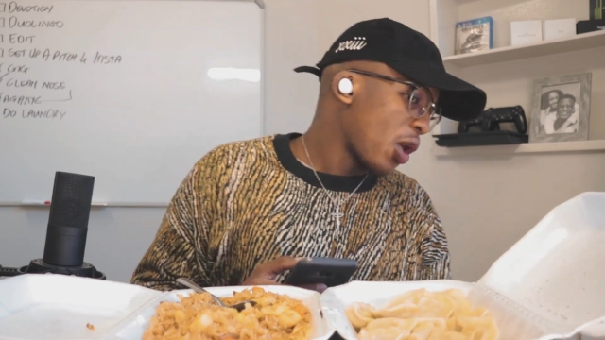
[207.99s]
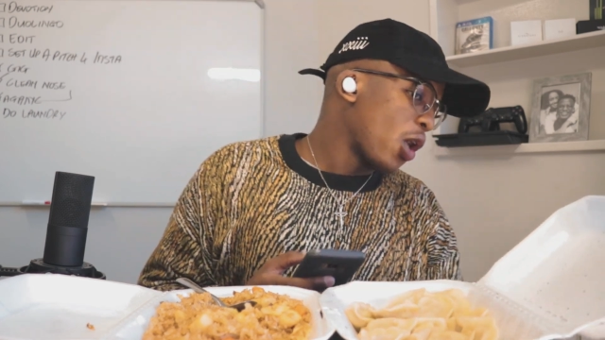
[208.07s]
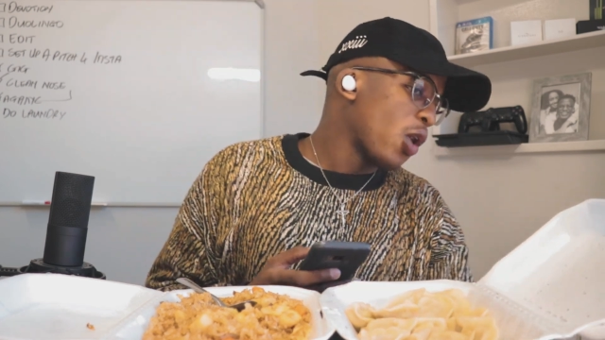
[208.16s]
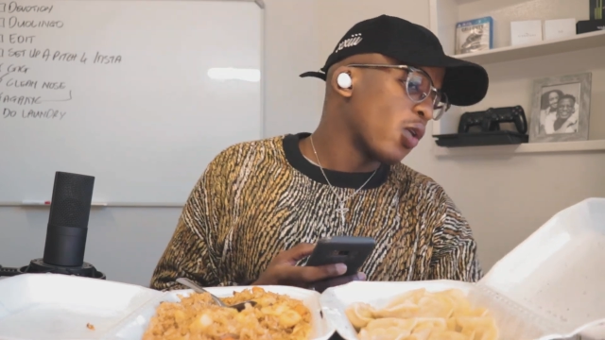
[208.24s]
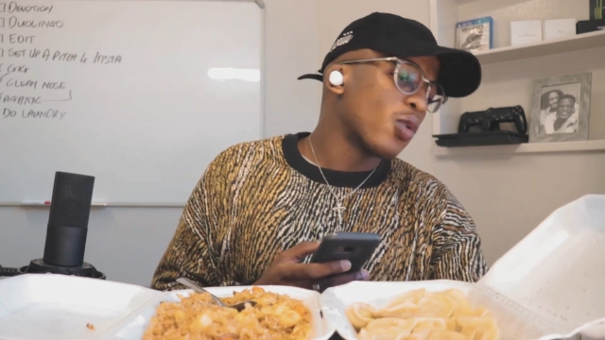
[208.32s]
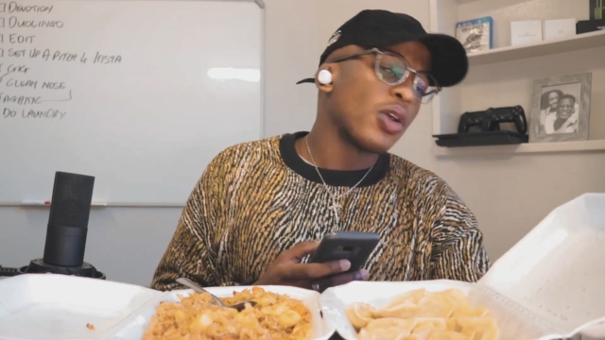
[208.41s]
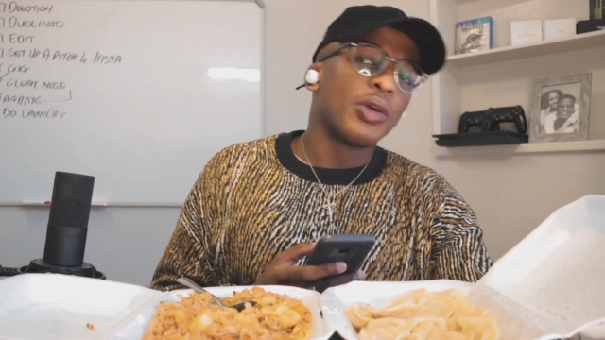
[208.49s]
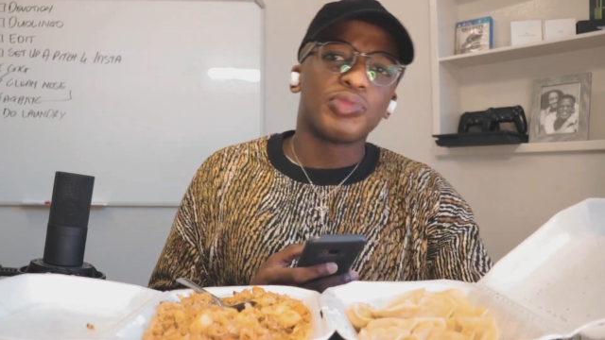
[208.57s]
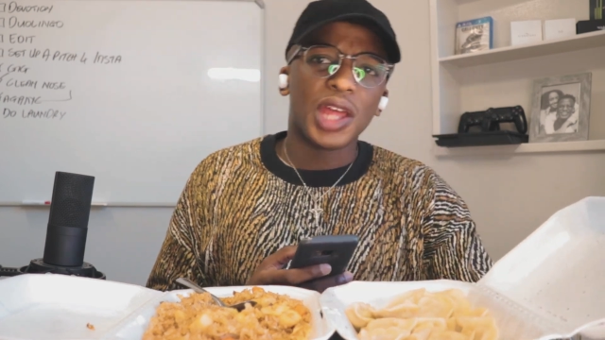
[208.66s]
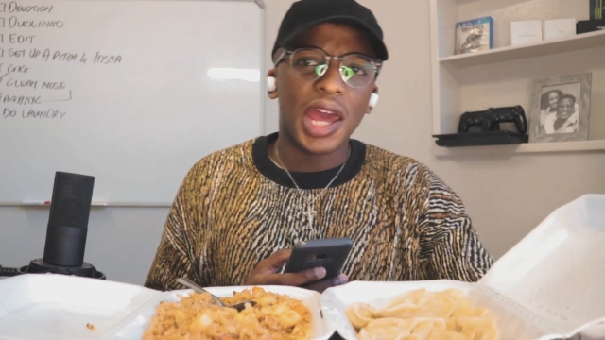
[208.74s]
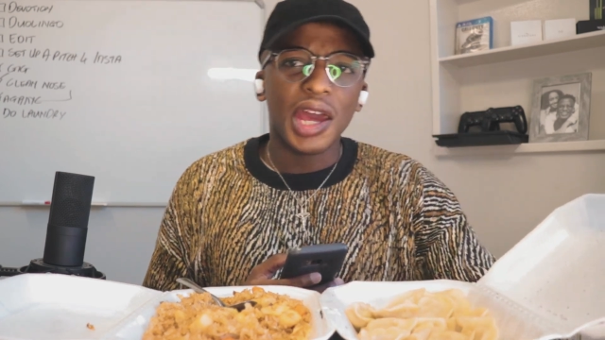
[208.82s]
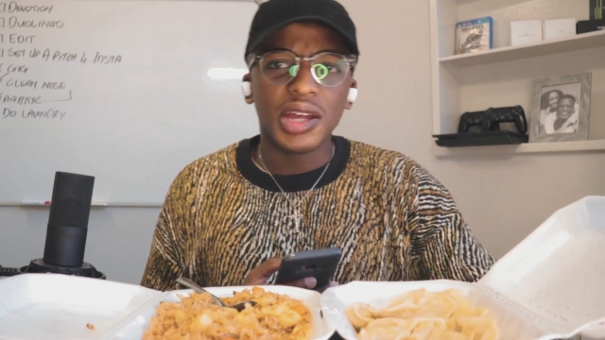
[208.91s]
Oh,
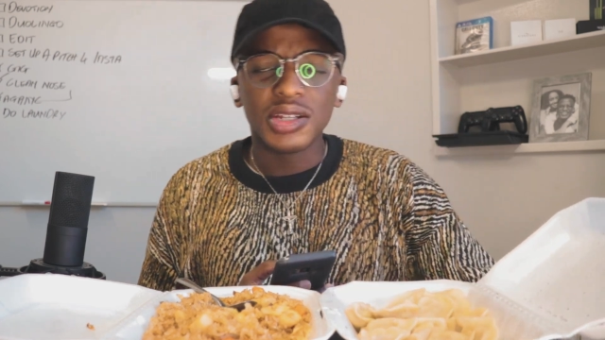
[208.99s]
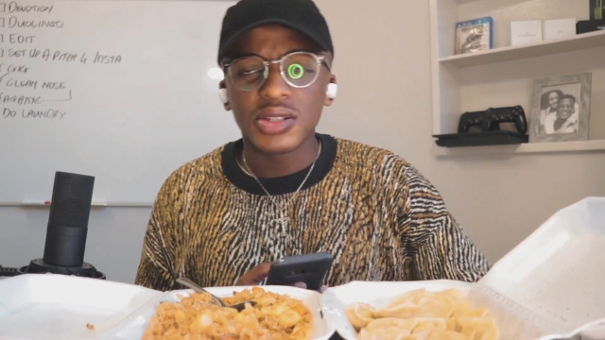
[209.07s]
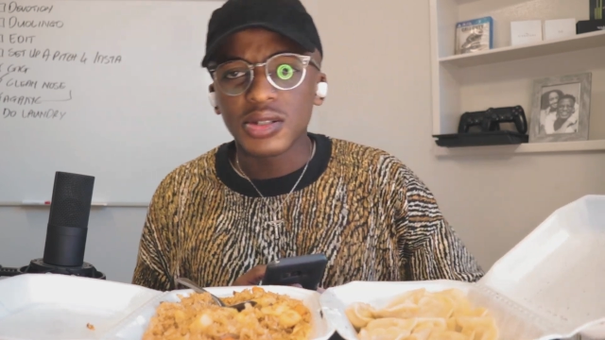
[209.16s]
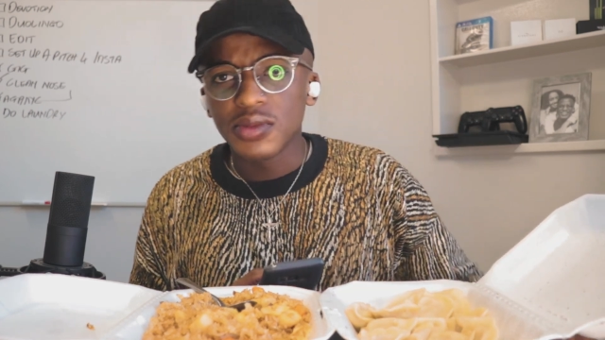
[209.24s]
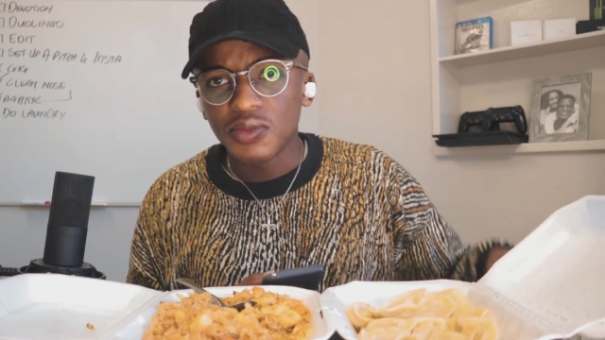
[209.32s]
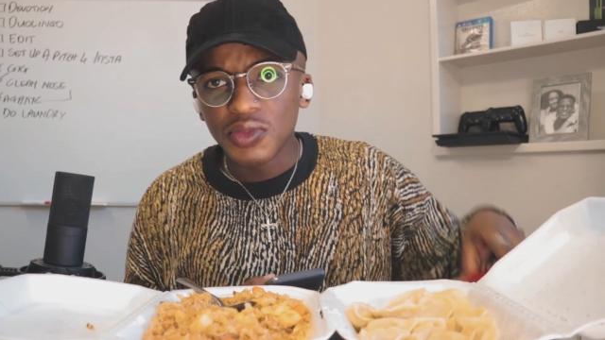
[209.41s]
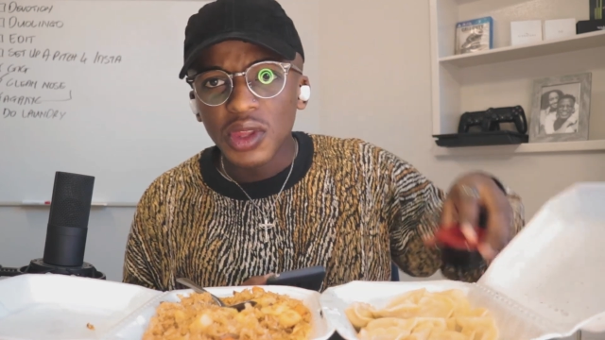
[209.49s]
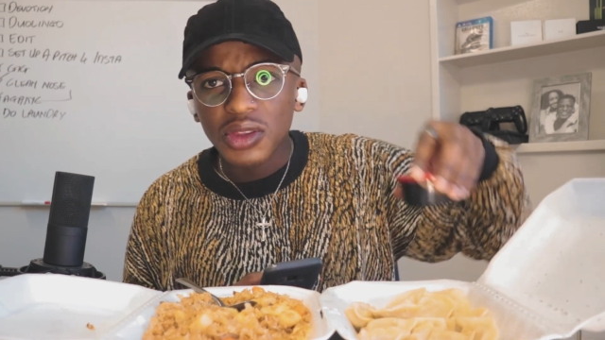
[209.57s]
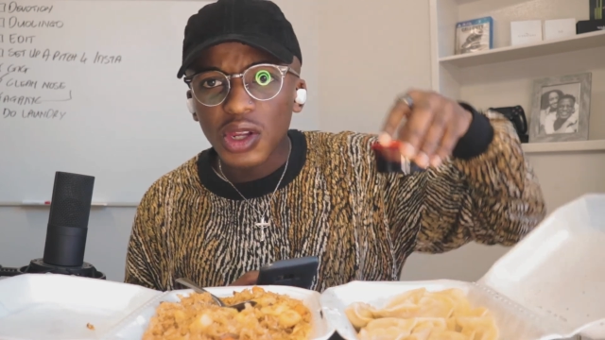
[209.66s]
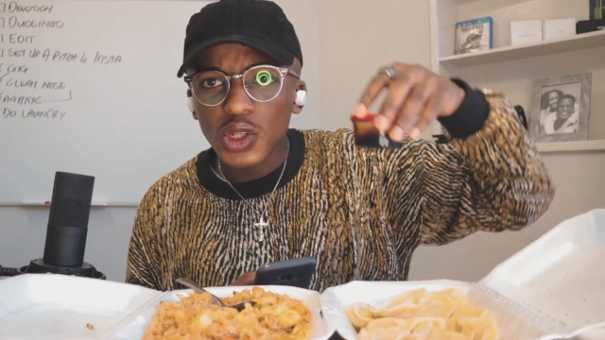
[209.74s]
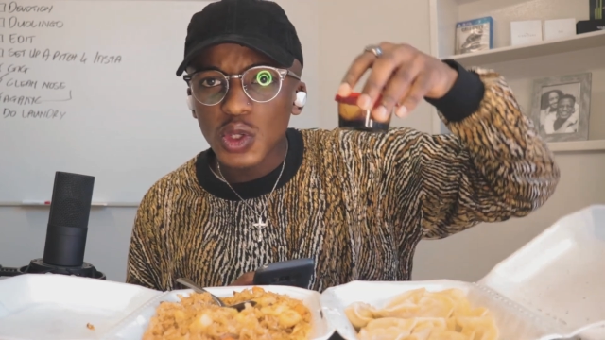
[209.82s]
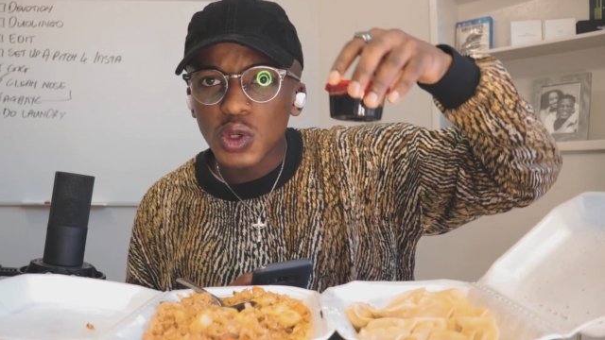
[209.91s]
and
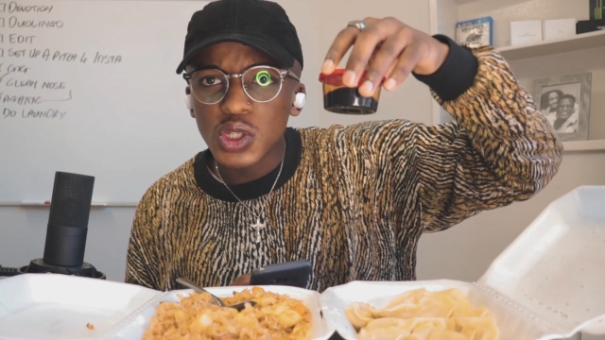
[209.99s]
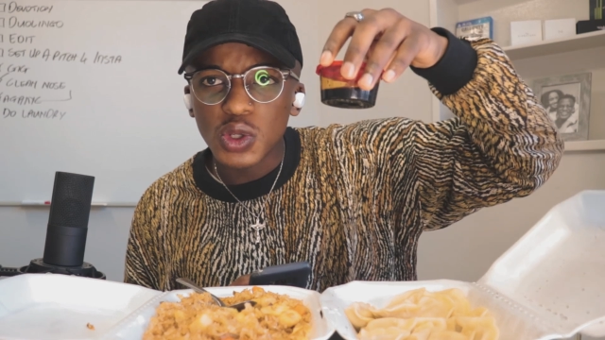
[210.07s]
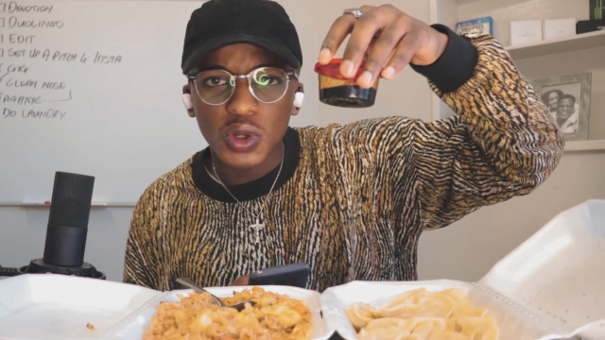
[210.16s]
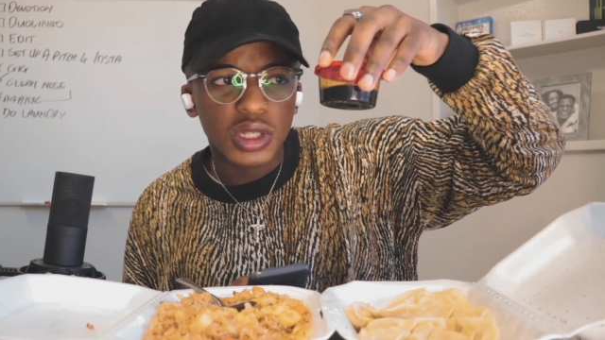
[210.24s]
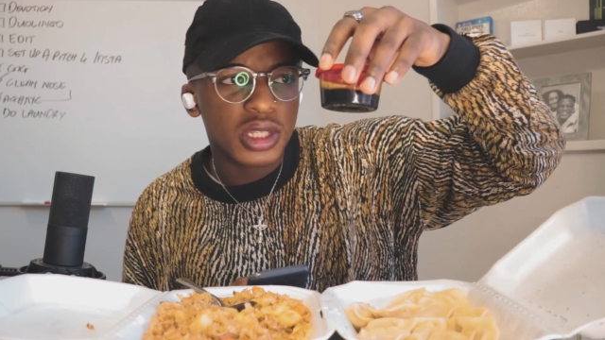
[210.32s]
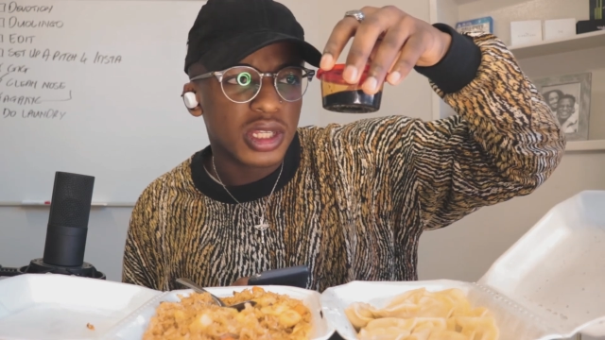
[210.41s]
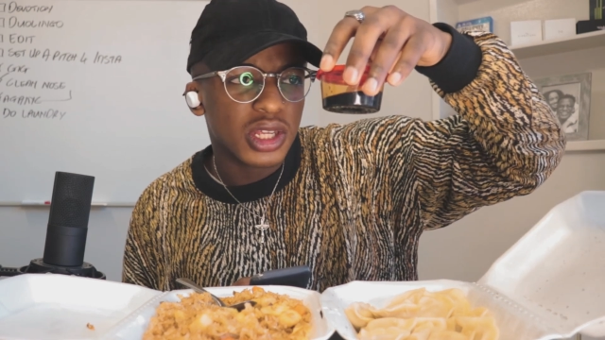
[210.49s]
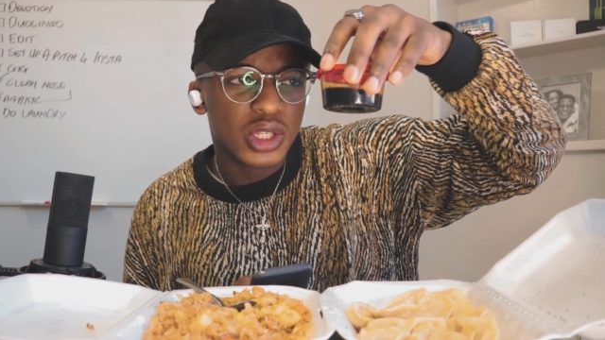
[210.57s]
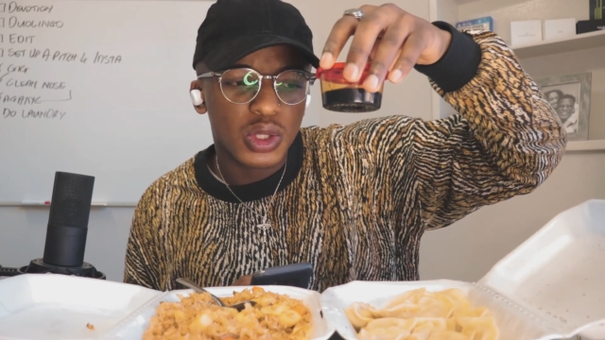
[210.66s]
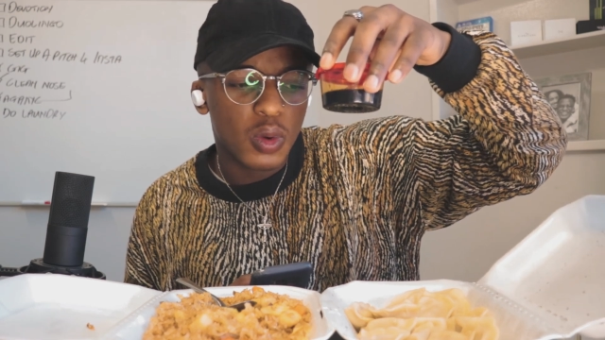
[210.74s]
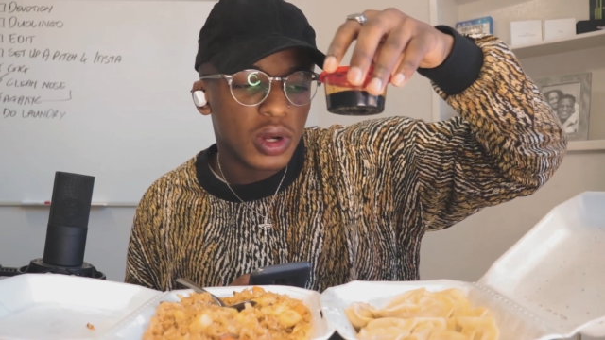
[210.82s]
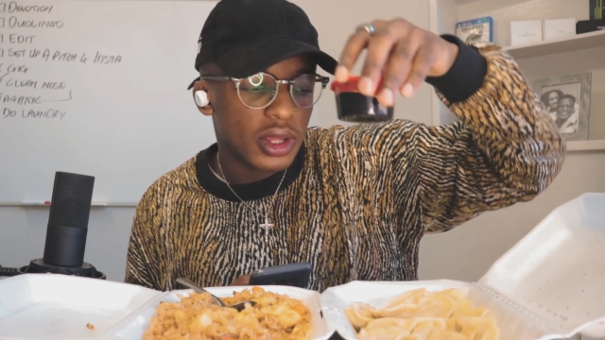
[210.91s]
their soy sauce is
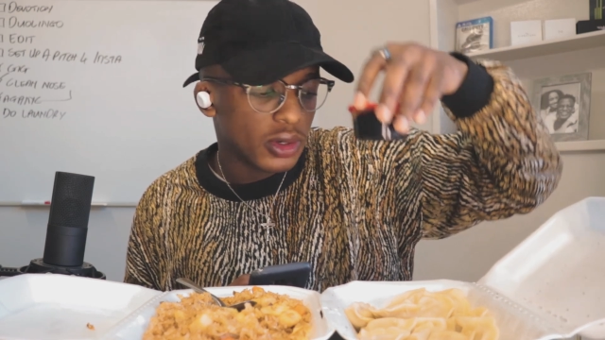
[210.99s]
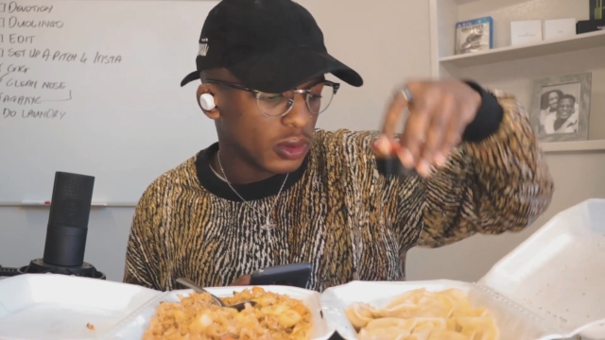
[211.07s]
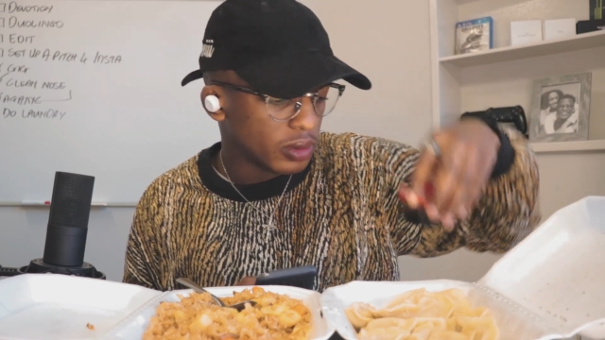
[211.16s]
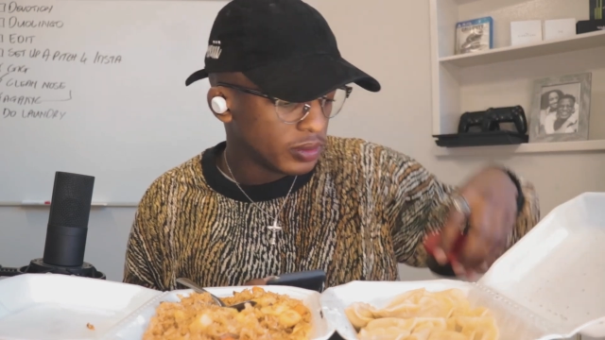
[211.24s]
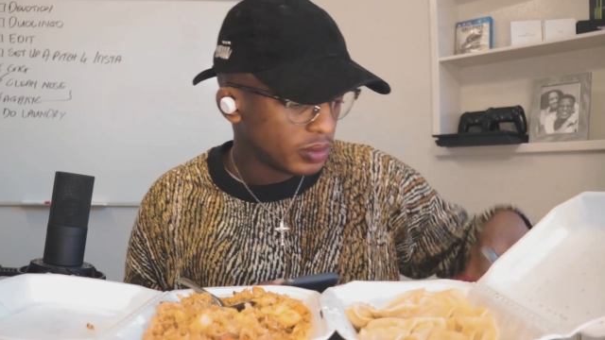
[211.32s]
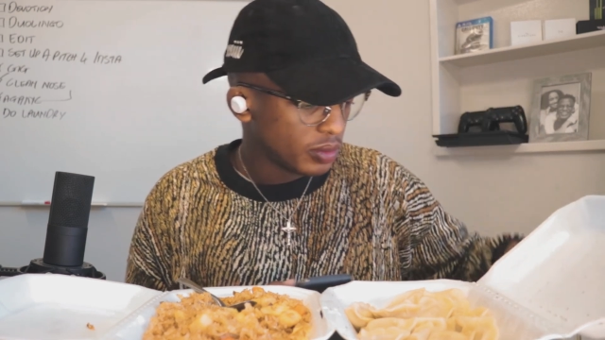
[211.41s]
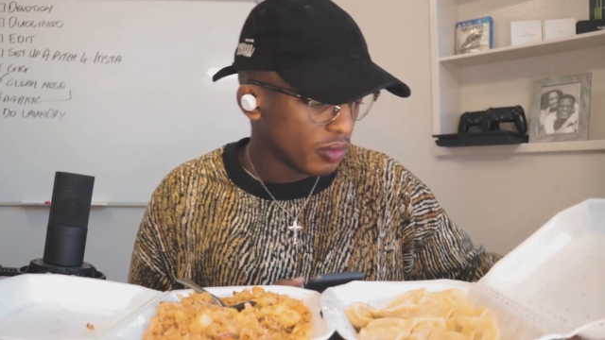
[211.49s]
so little.